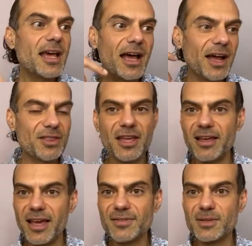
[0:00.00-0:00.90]
I think
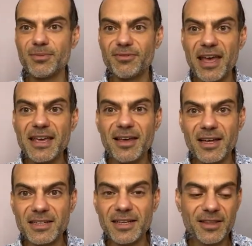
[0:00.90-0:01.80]
I have some vague
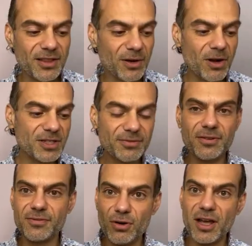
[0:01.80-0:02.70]
idea that there are
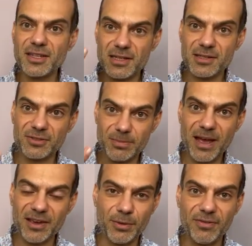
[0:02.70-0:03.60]
different varieties of
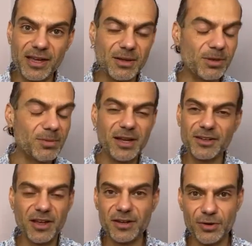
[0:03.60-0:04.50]
tobacco available, but I,
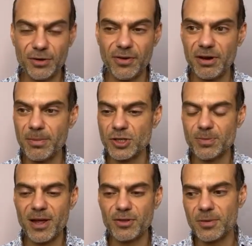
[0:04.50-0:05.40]
I don't know very much
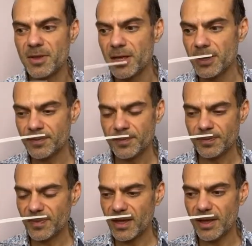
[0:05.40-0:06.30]
about them.
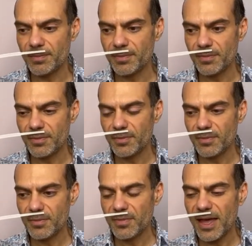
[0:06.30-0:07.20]
Um,
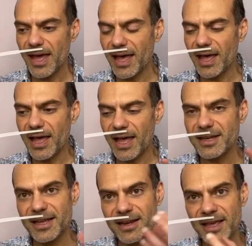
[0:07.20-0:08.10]

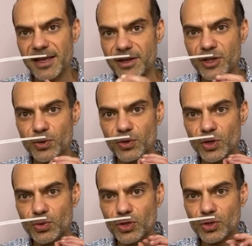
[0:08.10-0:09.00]
and yet here you
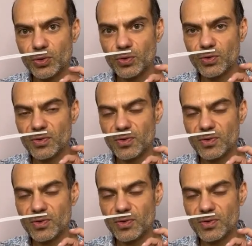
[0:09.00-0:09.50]
you do